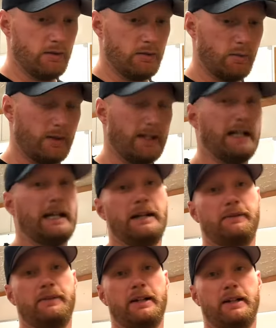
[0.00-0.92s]
when I
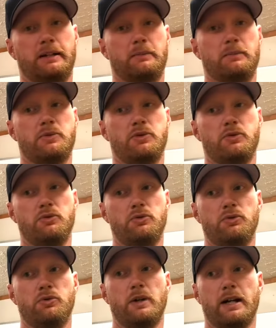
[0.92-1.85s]
have time
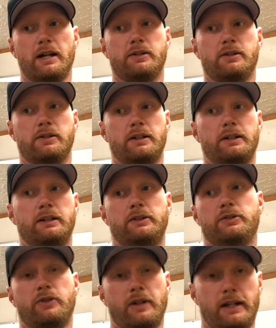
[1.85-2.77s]
to actually
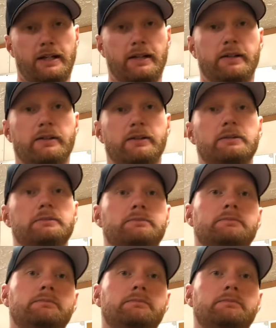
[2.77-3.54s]
train in them,